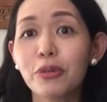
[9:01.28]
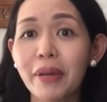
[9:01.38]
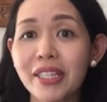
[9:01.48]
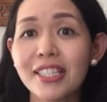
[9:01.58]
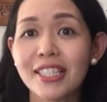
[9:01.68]
to
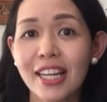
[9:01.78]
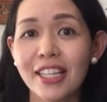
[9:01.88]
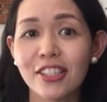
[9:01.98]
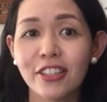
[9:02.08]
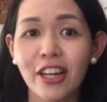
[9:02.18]

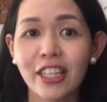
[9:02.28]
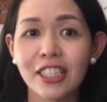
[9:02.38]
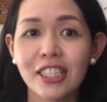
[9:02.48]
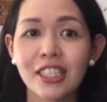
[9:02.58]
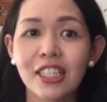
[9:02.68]
pesticides
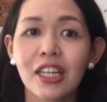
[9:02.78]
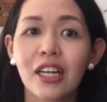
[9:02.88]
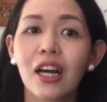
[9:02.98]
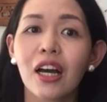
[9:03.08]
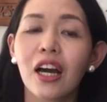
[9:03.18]
already.
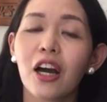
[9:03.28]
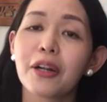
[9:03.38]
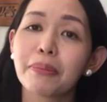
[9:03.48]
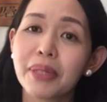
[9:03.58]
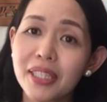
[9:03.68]
Our
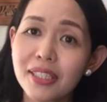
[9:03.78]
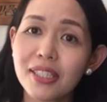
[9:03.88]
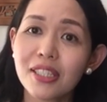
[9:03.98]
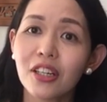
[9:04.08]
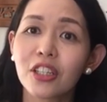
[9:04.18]

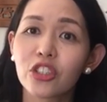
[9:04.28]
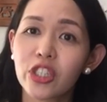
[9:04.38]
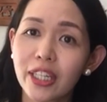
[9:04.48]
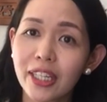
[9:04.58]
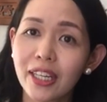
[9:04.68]
meats, our
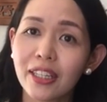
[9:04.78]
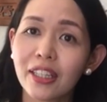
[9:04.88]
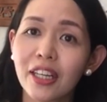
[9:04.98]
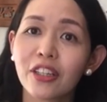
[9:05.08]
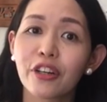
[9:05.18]
chicken,
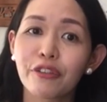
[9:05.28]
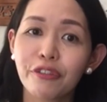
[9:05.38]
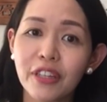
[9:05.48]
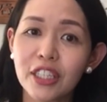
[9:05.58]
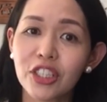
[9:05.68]
and our
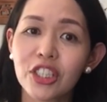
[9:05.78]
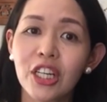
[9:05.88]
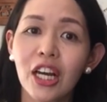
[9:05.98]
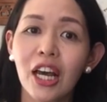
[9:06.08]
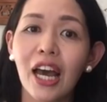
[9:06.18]
fish
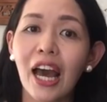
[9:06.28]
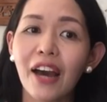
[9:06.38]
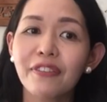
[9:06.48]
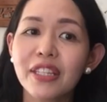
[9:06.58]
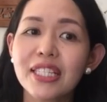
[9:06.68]

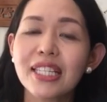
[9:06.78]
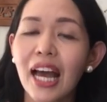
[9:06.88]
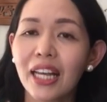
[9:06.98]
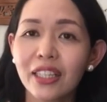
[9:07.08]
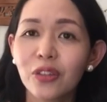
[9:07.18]
have these
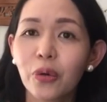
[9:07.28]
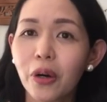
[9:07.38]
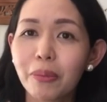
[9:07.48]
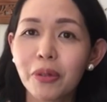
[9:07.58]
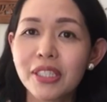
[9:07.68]
added
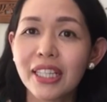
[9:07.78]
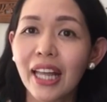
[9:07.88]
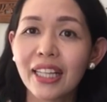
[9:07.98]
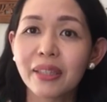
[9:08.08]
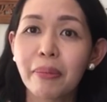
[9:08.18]
hormones and
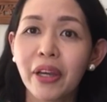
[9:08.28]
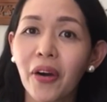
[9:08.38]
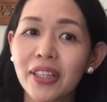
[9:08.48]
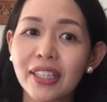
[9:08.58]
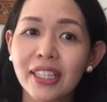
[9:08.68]

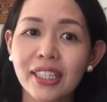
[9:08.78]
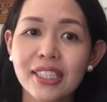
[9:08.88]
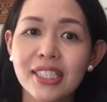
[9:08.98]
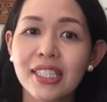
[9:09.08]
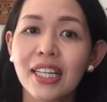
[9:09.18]

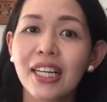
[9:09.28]
antibiotics.